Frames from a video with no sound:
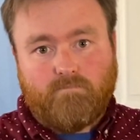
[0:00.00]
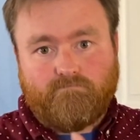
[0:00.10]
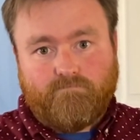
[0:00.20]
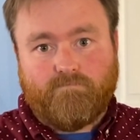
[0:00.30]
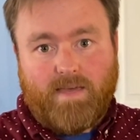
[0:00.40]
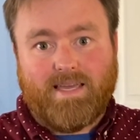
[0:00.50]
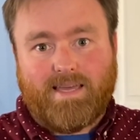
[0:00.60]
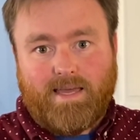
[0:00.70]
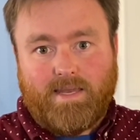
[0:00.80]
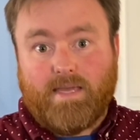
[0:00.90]
make
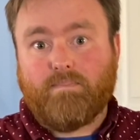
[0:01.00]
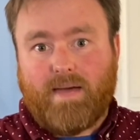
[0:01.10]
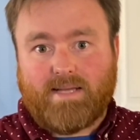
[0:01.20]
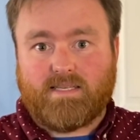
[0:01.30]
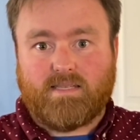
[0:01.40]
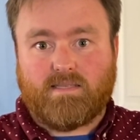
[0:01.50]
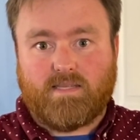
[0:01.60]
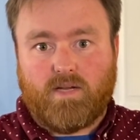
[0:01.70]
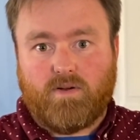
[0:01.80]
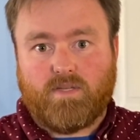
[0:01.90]
an impact against the
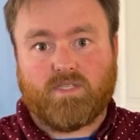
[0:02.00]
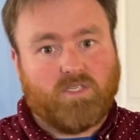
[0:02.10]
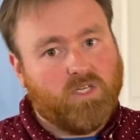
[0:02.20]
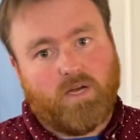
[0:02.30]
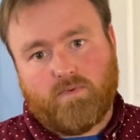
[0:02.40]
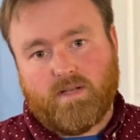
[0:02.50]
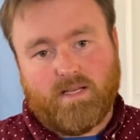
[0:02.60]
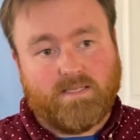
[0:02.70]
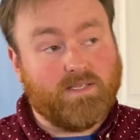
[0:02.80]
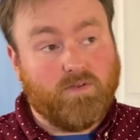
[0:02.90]
terrorists and John
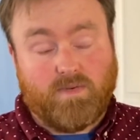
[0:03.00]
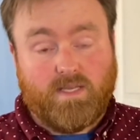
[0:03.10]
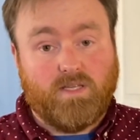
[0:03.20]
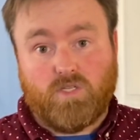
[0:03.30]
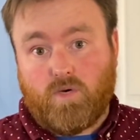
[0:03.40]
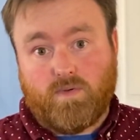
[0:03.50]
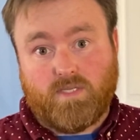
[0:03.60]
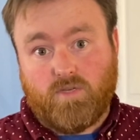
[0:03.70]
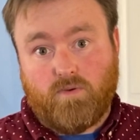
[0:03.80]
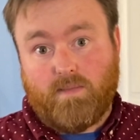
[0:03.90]
realizes there really is no one to
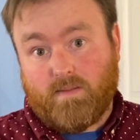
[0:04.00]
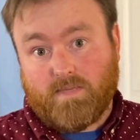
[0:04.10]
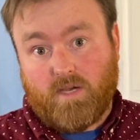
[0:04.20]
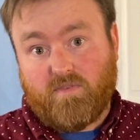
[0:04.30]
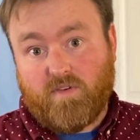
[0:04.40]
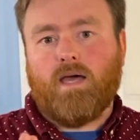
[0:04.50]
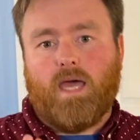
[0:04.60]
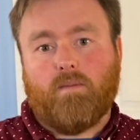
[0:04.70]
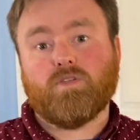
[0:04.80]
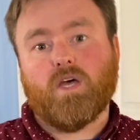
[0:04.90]
do it but himself.
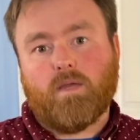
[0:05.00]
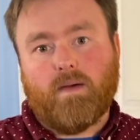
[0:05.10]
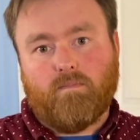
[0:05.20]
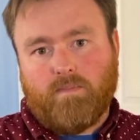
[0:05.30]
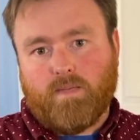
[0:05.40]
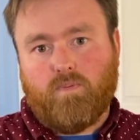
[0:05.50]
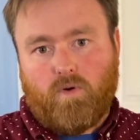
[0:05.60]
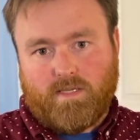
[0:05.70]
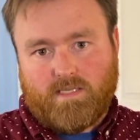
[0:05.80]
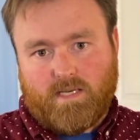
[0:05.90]
And we'll talk about
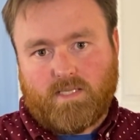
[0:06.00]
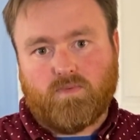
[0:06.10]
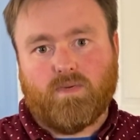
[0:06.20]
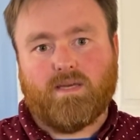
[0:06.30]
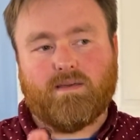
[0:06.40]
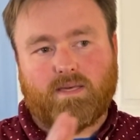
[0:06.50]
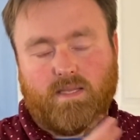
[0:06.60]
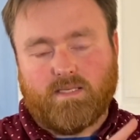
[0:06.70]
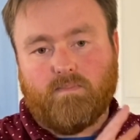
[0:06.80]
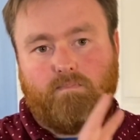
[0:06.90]
midpoints next week. I think
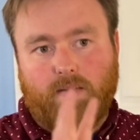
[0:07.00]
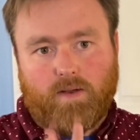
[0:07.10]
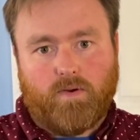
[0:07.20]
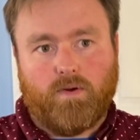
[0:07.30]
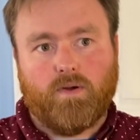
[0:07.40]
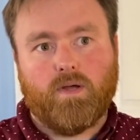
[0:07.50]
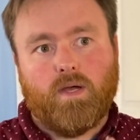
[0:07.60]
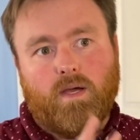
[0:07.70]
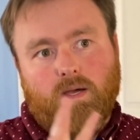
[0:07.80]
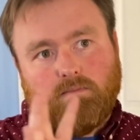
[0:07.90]
that's a better
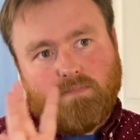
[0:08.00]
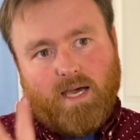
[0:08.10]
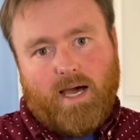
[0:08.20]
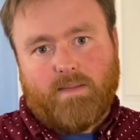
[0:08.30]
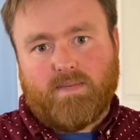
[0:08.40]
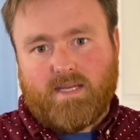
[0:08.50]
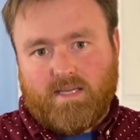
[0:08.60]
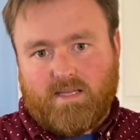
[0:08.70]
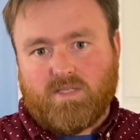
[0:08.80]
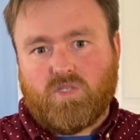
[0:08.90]
time to get
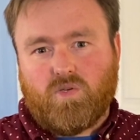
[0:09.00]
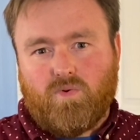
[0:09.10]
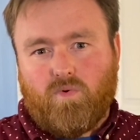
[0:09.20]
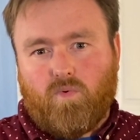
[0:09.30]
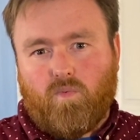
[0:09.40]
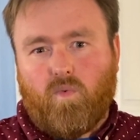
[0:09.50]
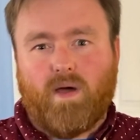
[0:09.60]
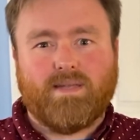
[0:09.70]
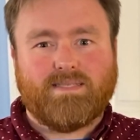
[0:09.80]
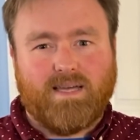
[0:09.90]
into
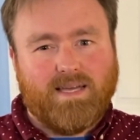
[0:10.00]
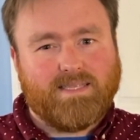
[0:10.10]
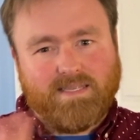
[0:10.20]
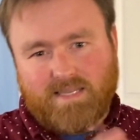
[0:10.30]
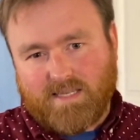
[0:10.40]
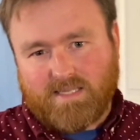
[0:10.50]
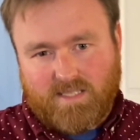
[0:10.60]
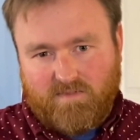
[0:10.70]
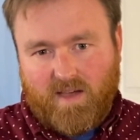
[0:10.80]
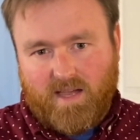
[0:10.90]
what does and doesn't
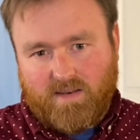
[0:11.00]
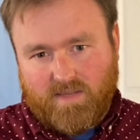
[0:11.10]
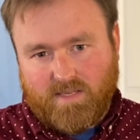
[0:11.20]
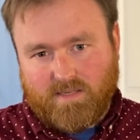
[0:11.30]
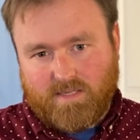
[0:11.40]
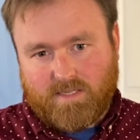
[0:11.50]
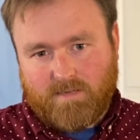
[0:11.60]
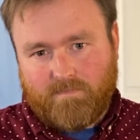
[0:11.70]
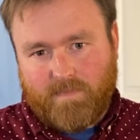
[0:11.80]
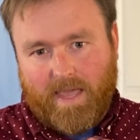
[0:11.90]
divide
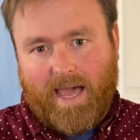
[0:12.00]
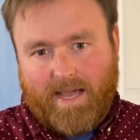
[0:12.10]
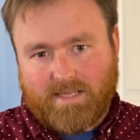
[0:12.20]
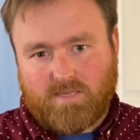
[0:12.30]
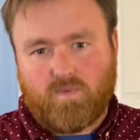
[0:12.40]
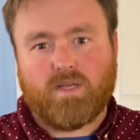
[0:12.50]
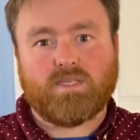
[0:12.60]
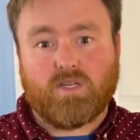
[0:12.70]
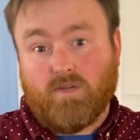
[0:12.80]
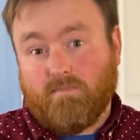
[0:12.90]
these acts. What is a
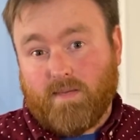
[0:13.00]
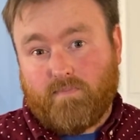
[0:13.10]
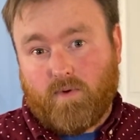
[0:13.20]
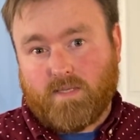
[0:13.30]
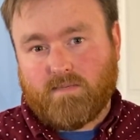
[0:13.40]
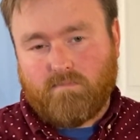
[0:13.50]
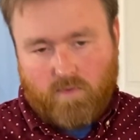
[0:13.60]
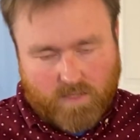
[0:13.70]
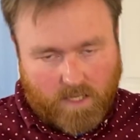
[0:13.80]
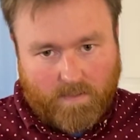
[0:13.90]
good midpoint? But
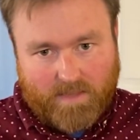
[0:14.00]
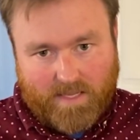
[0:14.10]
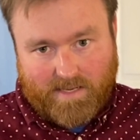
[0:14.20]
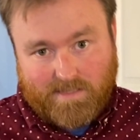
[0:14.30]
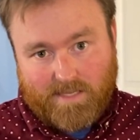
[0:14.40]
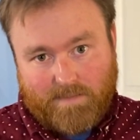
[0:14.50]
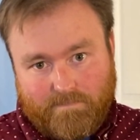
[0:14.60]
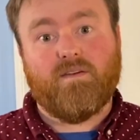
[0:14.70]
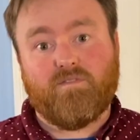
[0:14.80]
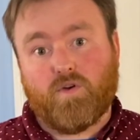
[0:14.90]
we'll talk about that time.
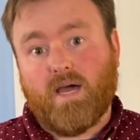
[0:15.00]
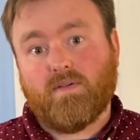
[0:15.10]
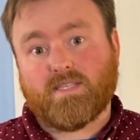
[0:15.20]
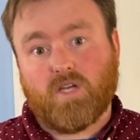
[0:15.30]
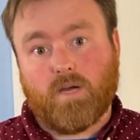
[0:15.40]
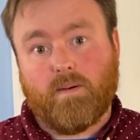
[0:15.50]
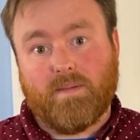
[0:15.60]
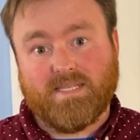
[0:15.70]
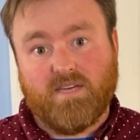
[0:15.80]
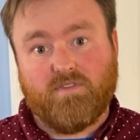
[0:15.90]
For now, let's talk about
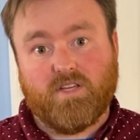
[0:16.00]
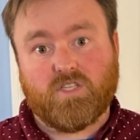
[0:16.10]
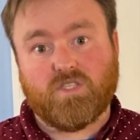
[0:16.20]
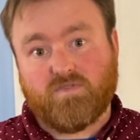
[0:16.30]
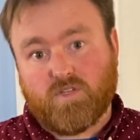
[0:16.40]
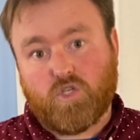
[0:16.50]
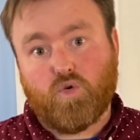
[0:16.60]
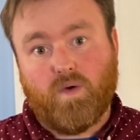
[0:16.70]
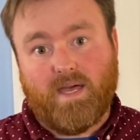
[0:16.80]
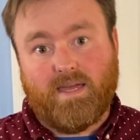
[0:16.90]
my definitions for
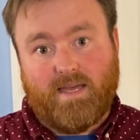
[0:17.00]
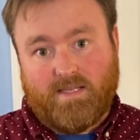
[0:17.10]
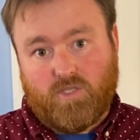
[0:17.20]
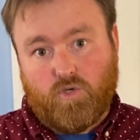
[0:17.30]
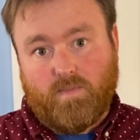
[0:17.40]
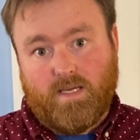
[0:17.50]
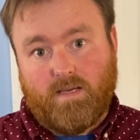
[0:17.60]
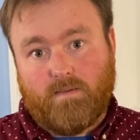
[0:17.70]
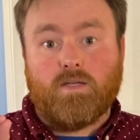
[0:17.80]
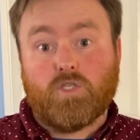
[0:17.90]
2A and 2B.
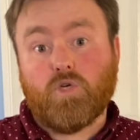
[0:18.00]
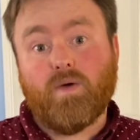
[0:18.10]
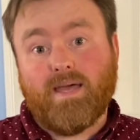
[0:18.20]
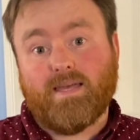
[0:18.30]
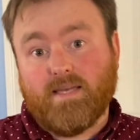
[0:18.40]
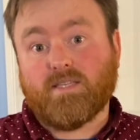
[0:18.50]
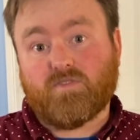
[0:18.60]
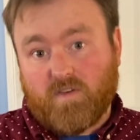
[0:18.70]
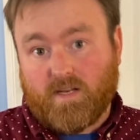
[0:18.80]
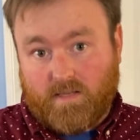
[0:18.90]
2A is
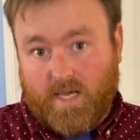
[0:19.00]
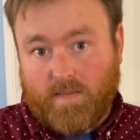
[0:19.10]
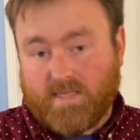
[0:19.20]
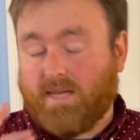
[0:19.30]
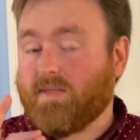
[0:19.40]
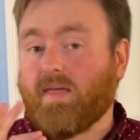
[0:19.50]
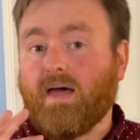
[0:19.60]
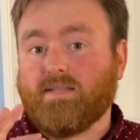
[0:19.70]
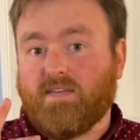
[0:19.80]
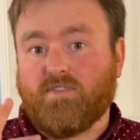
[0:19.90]
fun and games. I think
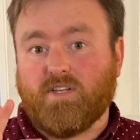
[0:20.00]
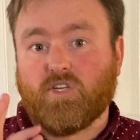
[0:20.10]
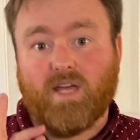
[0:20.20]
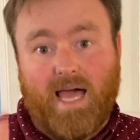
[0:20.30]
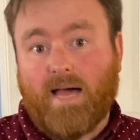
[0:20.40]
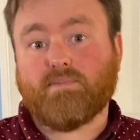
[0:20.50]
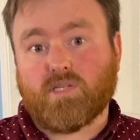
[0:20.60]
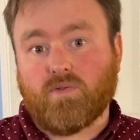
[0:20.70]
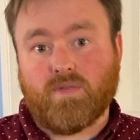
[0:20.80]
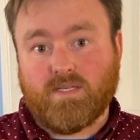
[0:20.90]
that definition
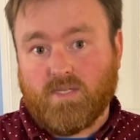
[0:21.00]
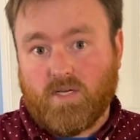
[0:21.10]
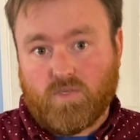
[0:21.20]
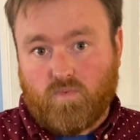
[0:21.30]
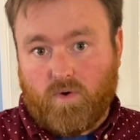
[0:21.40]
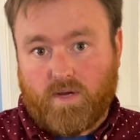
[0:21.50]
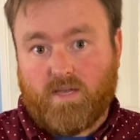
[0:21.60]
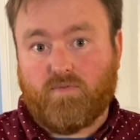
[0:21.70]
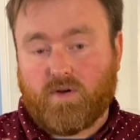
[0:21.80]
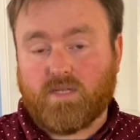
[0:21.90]
absolutely does work.
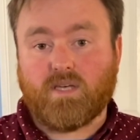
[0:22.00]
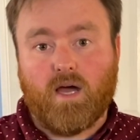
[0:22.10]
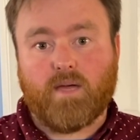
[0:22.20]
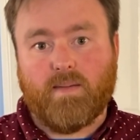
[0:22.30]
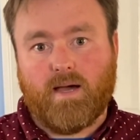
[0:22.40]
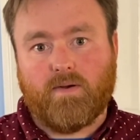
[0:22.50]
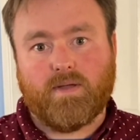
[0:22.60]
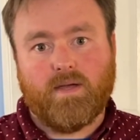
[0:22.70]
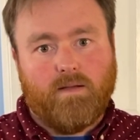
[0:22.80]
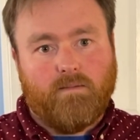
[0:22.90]
If we're going to talk about
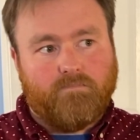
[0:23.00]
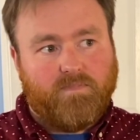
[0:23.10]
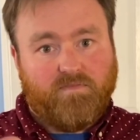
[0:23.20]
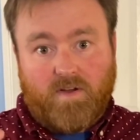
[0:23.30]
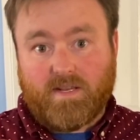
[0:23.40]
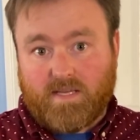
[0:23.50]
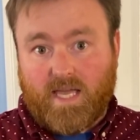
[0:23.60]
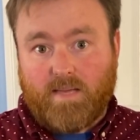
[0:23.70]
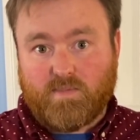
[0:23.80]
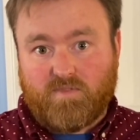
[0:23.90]
fun and
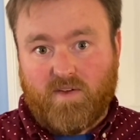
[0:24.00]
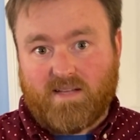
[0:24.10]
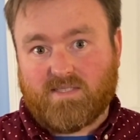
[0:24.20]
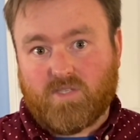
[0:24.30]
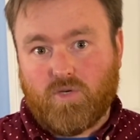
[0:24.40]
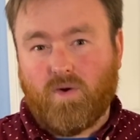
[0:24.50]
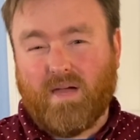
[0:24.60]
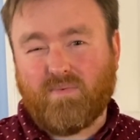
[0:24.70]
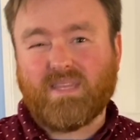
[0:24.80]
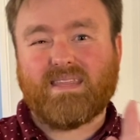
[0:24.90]
games for Act 2, I
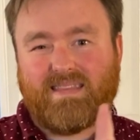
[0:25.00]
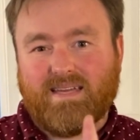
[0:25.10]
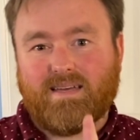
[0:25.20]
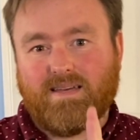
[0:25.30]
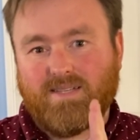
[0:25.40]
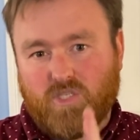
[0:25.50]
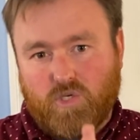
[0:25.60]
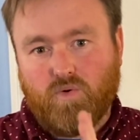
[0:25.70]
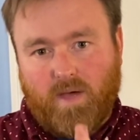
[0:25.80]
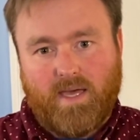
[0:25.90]
really think
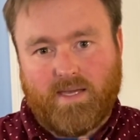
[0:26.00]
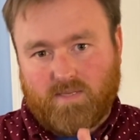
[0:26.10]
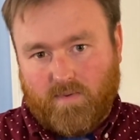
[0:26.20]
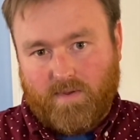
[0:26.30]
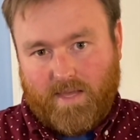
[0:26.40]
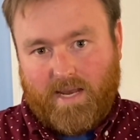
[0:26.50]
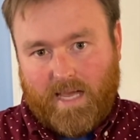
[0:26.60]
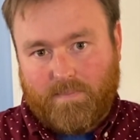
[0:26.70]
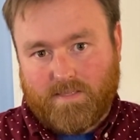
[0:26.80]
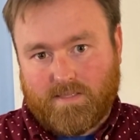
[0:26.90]
2A is where that
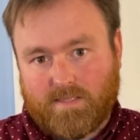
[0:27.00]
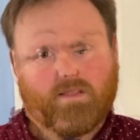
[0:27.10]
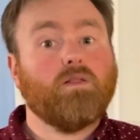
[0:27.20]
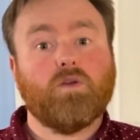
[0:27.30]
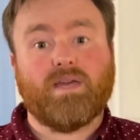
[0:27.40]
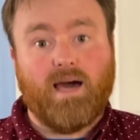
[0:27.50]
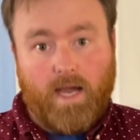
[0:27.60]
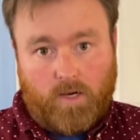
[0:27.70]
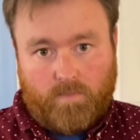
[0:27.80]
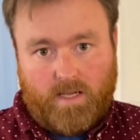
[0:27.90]
happens. Look at
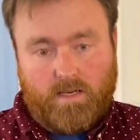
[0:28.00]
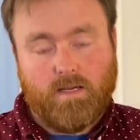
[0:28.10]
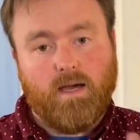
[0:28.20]
Iron Man.